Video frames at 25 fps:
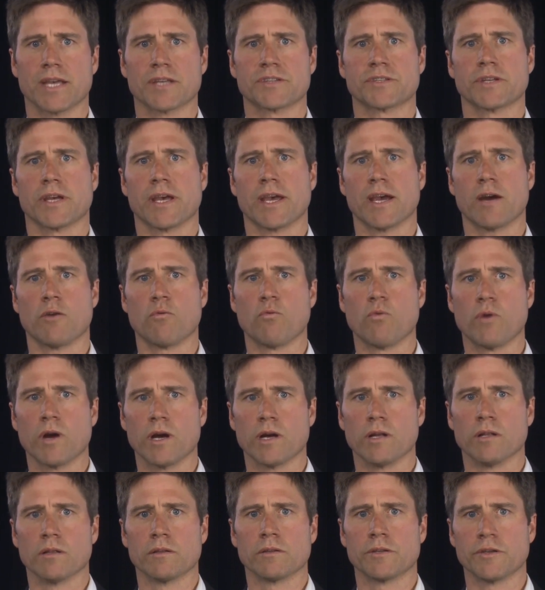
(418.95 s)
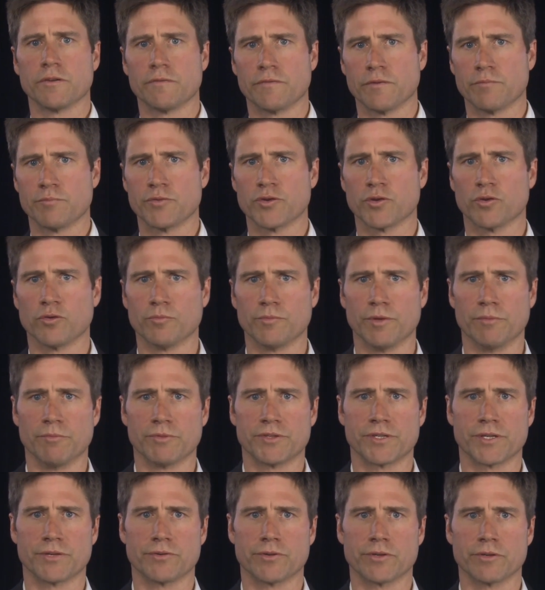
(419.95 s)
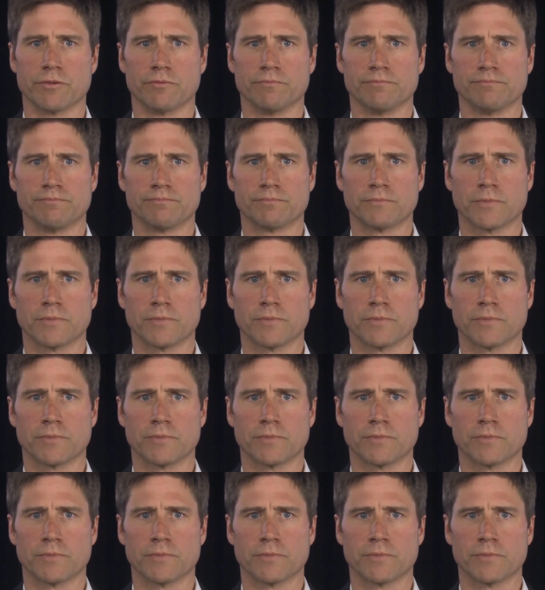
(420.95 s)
as to how well you've absorbed the material.